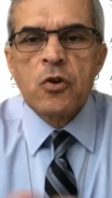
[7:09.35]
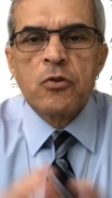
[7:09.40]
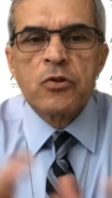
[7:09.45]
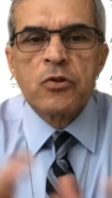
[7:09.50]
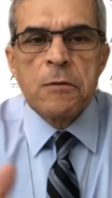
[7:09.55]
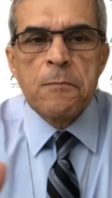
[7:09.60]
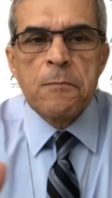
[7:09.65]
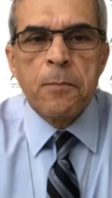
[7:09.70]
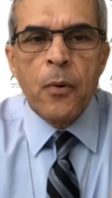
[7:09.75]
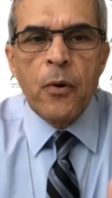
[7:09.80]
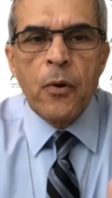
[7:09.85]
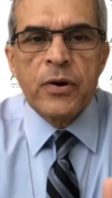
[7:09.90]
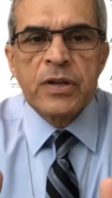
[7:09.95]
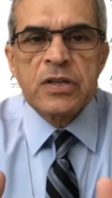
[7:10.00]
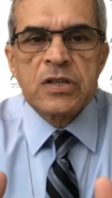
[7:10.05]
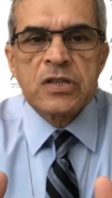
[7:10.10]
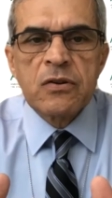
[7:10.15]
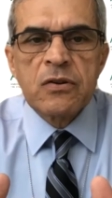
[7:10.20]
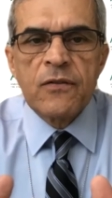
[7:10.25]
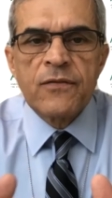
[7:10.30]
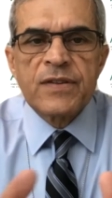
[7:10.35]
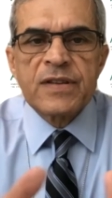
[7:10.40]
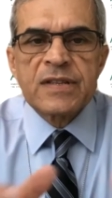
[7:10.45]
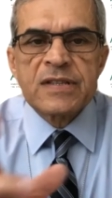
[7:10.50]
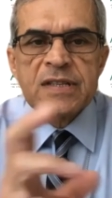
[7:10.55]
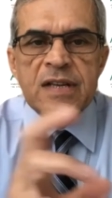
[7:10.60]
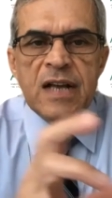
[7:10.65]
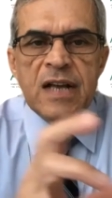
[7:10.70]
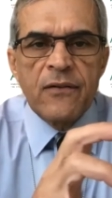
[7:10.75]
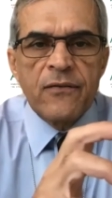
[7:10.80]
the importance of
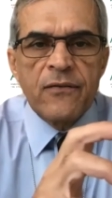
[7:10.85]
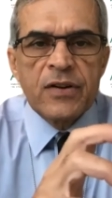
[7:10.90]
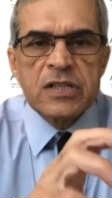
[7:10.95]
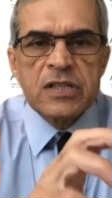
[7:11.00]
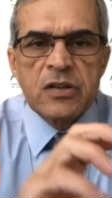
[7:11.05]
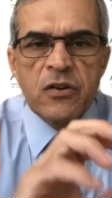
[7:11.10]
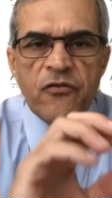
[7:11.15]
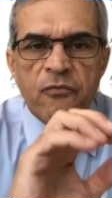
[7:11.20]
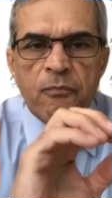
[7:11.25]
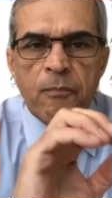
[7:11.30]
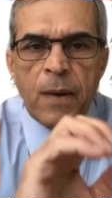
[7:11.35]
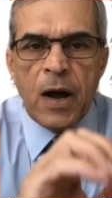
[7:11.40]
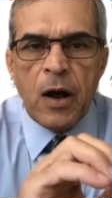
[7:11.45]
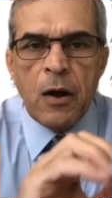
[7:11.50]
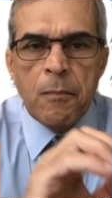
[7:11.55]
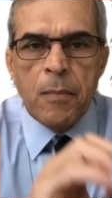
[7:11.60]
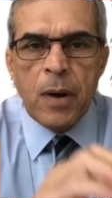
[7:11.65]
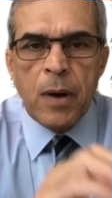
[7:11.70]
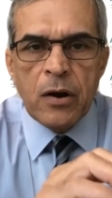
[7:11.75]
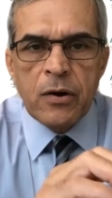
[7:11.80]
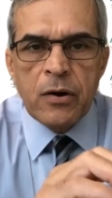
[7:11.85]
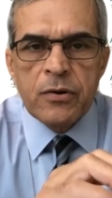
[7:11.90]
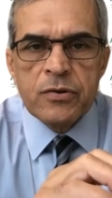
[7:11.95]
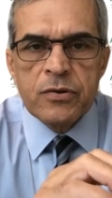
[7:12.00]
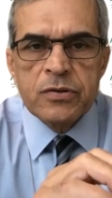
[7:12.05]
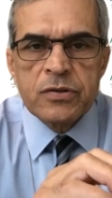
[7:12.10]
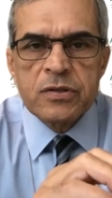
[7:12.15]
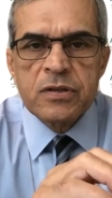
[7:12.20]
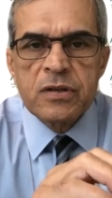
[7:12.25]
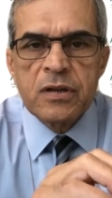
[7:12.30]
discoveries of
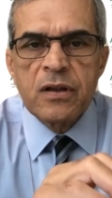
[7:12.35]
biomarkers